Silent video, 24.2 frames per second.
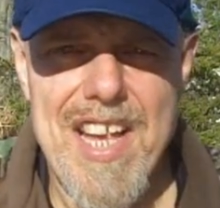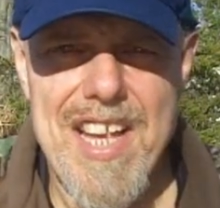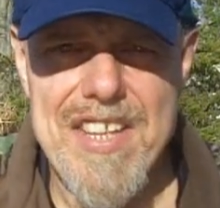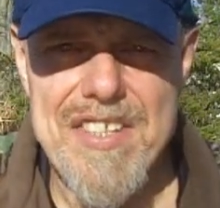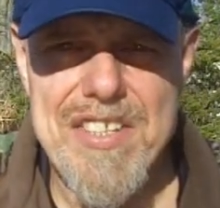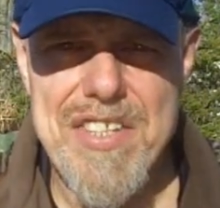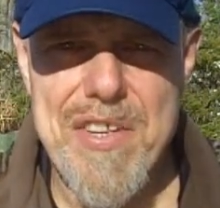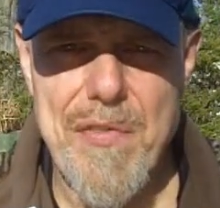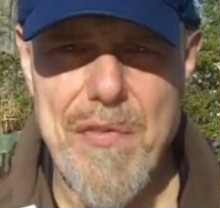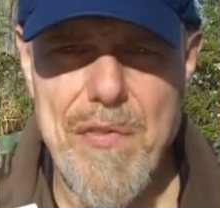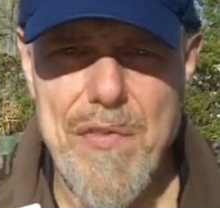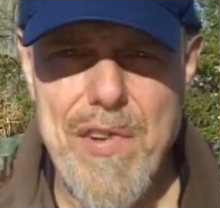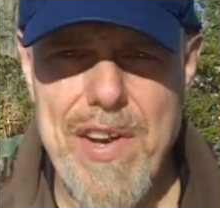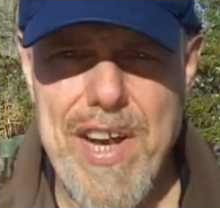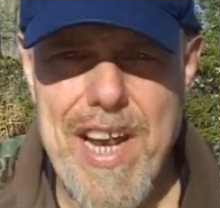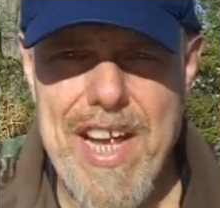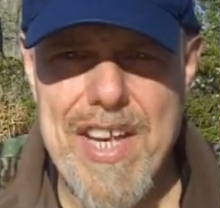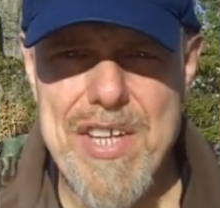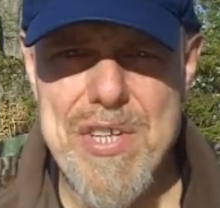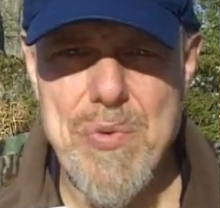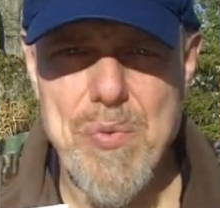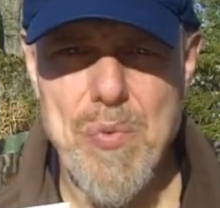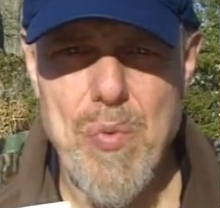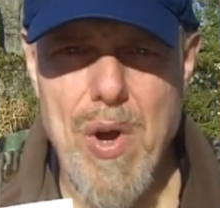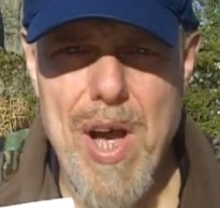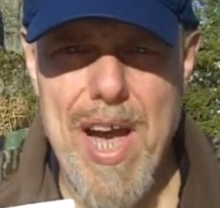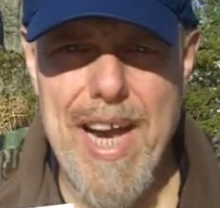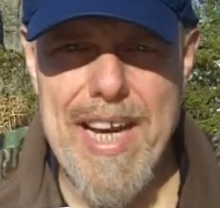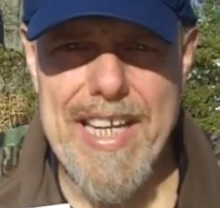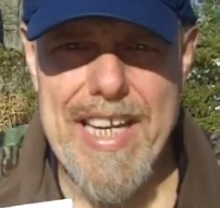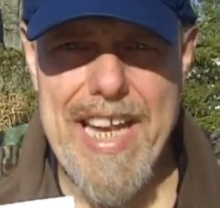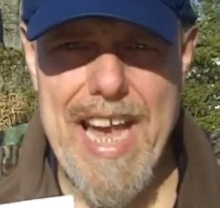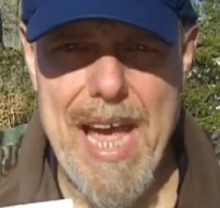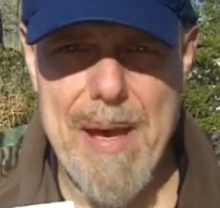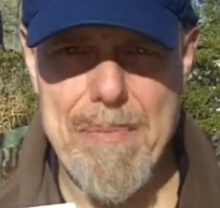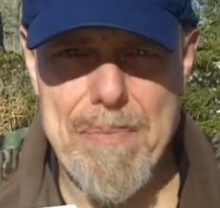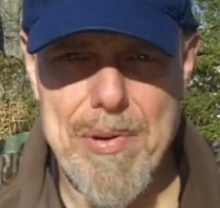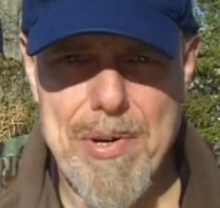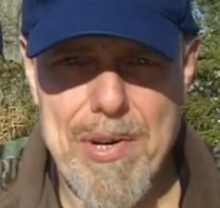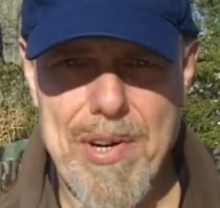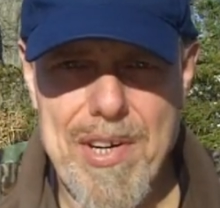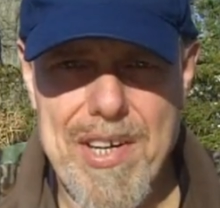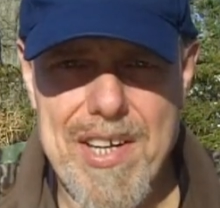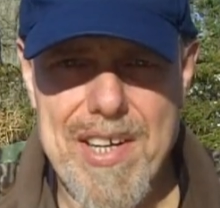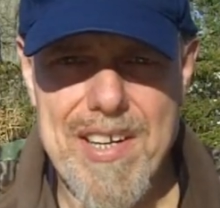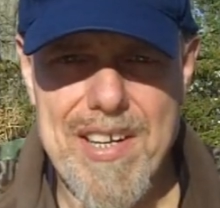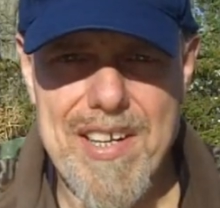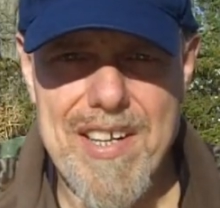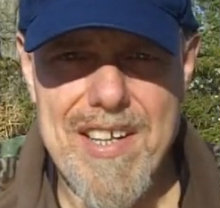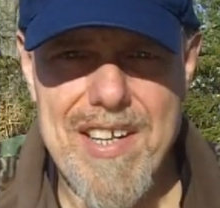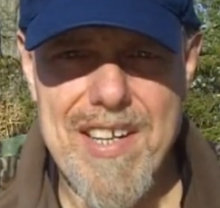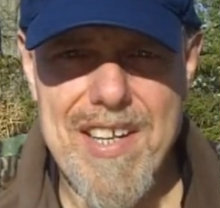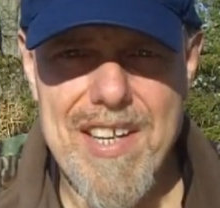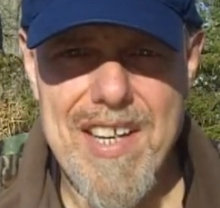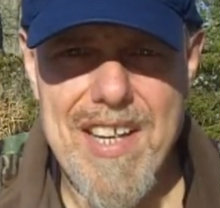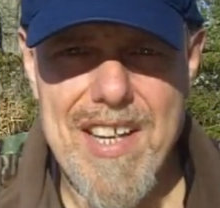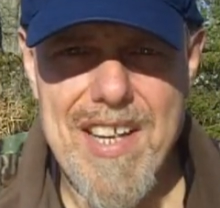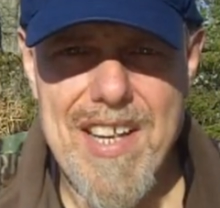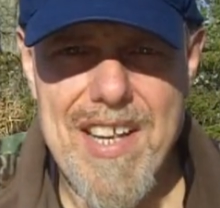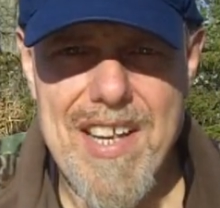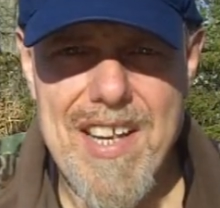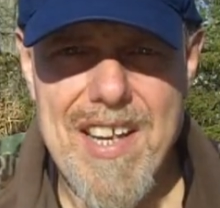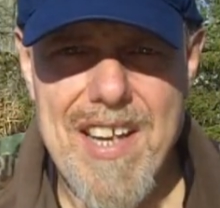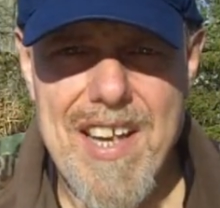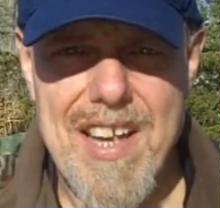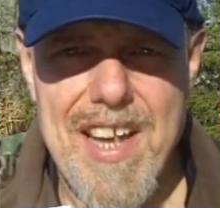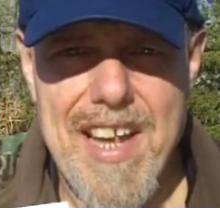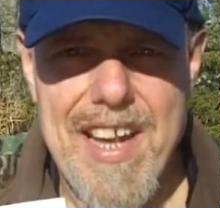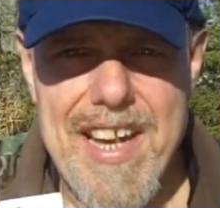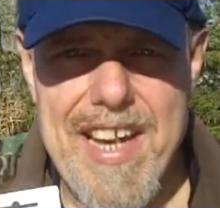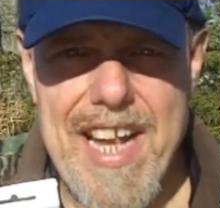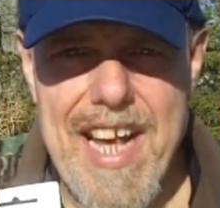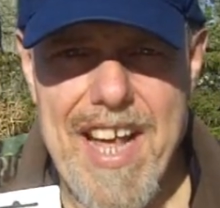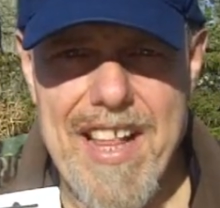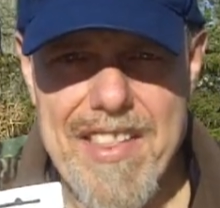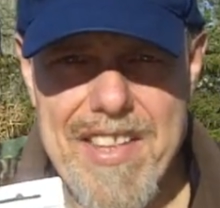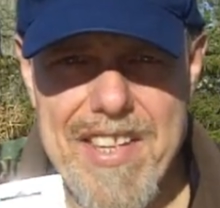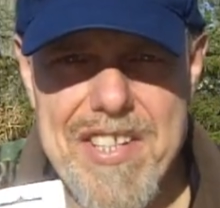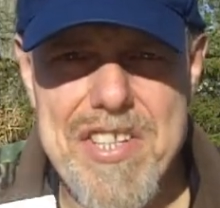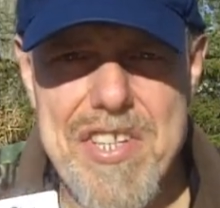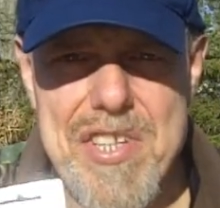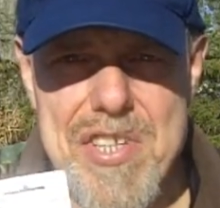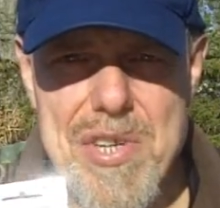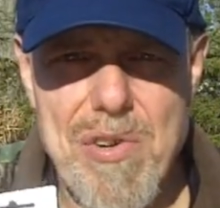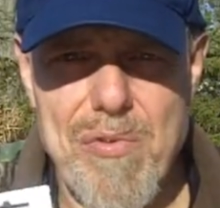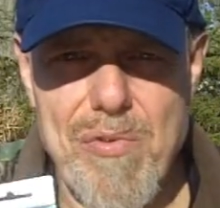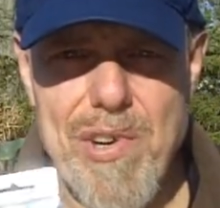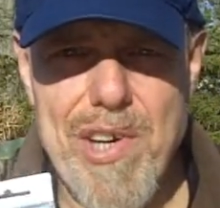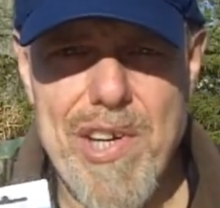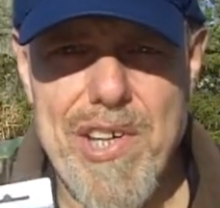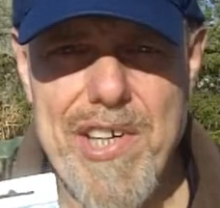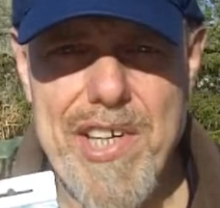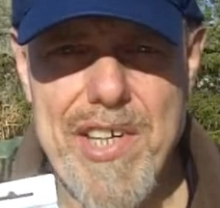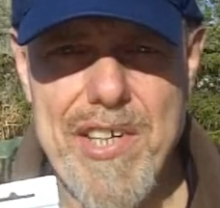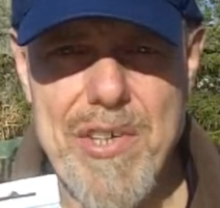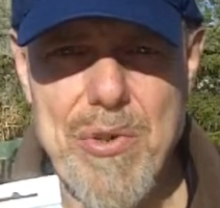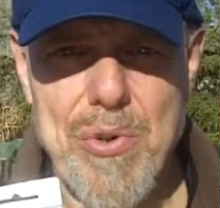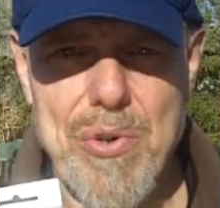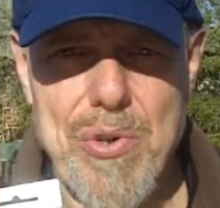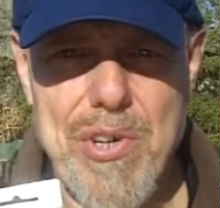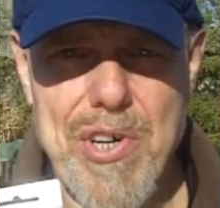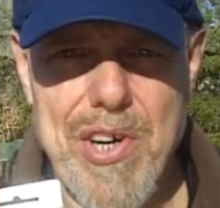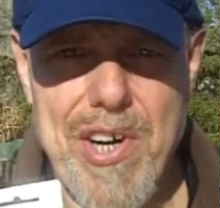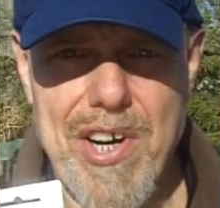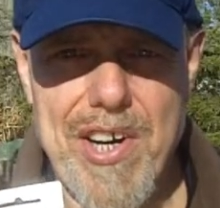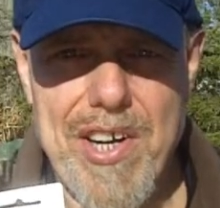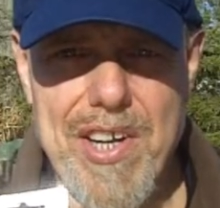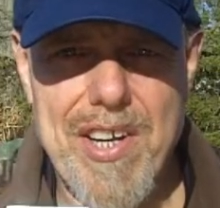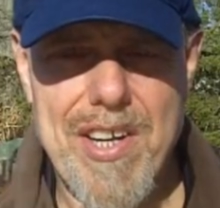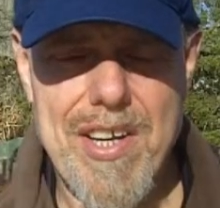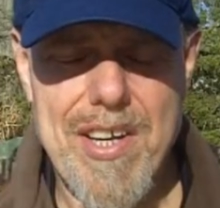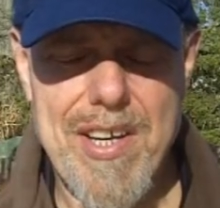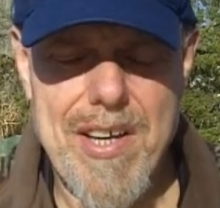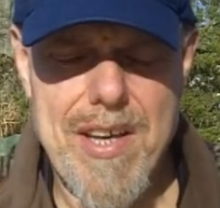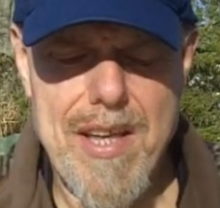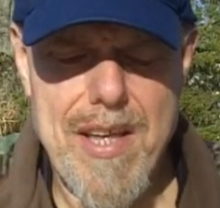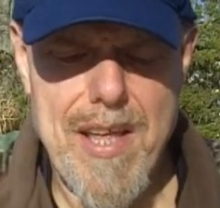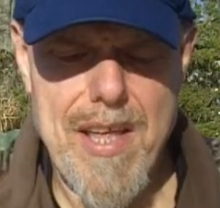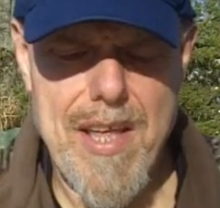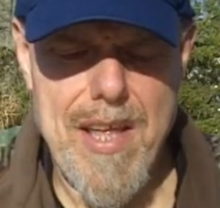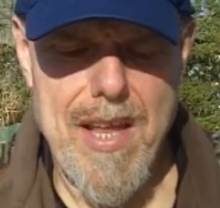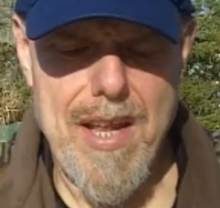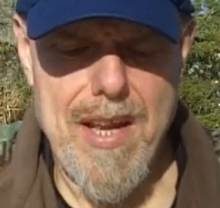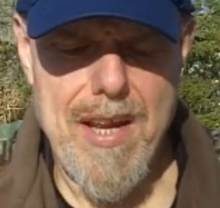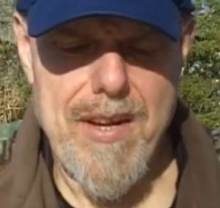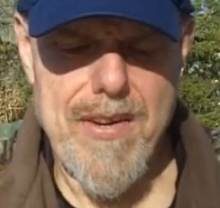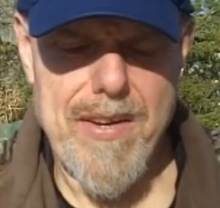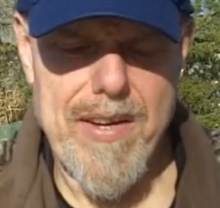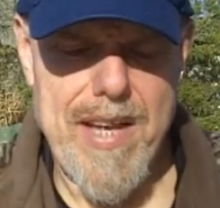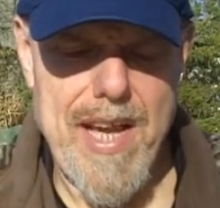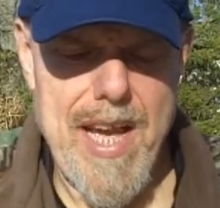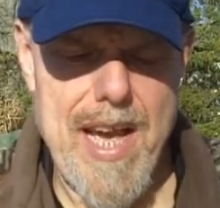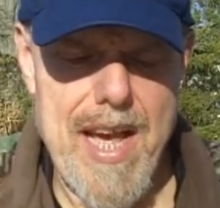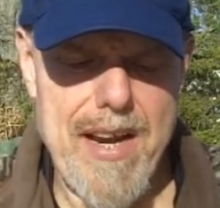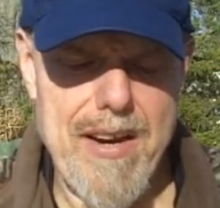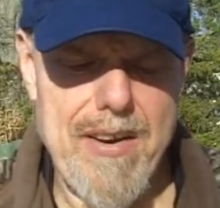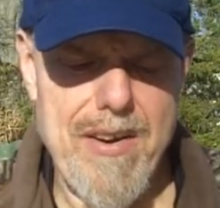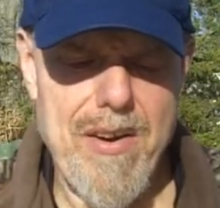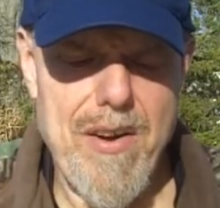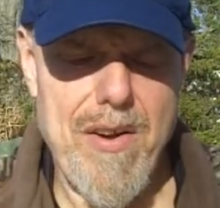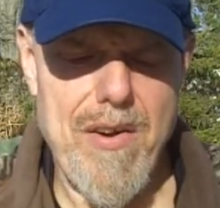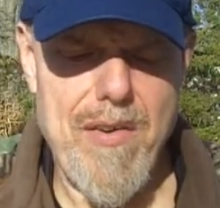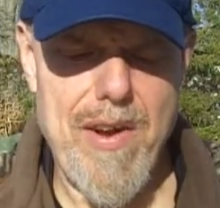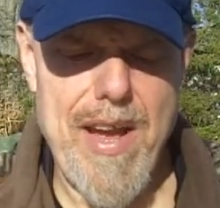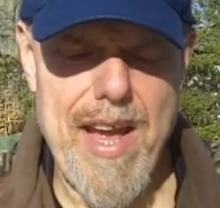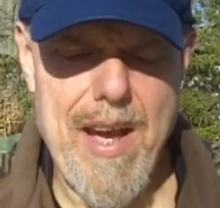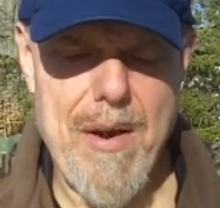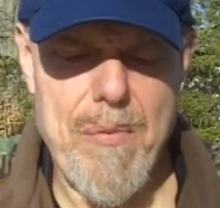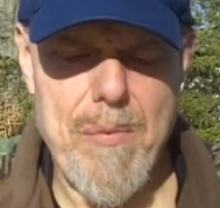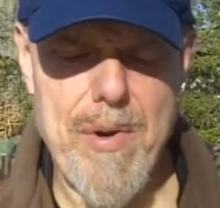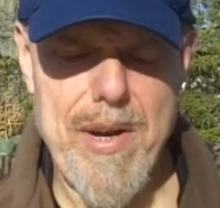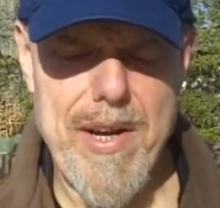is the finesse wide gap hook. Now this is a really cool hook. Okay, I don't know how